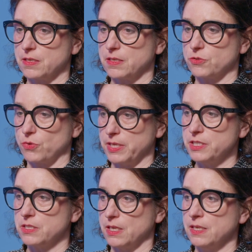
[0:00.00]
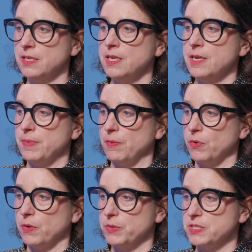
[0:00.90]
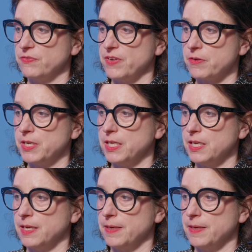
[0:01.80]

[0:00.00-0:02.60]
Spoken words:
Croatia. But what was very